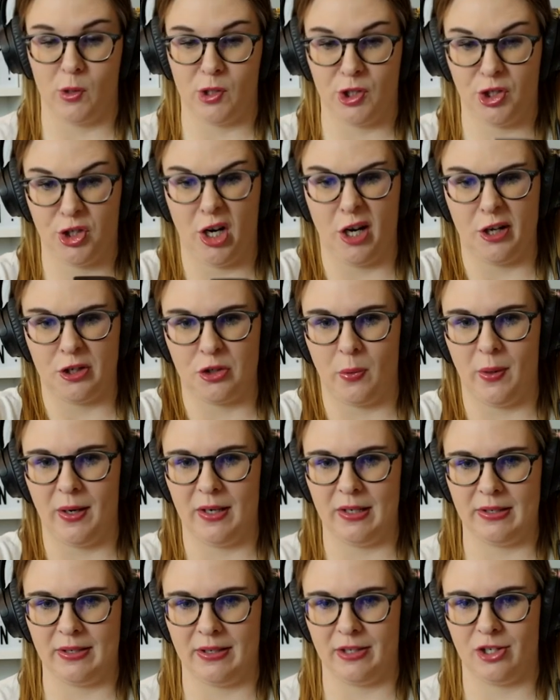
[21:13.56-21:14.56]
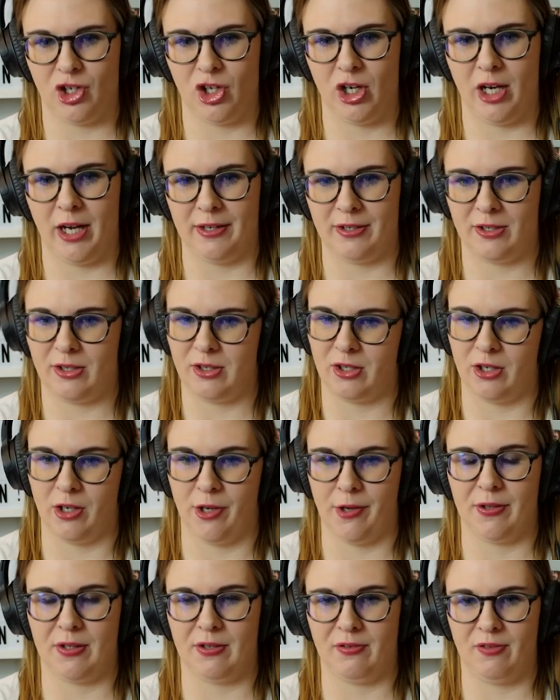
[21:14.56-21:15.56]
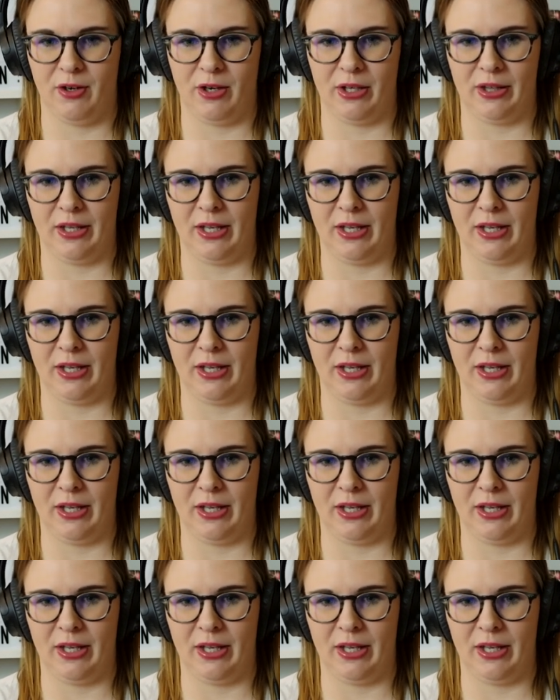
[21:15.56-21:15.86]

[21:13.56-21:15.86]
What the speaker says: were shot twice in the chest, so it's very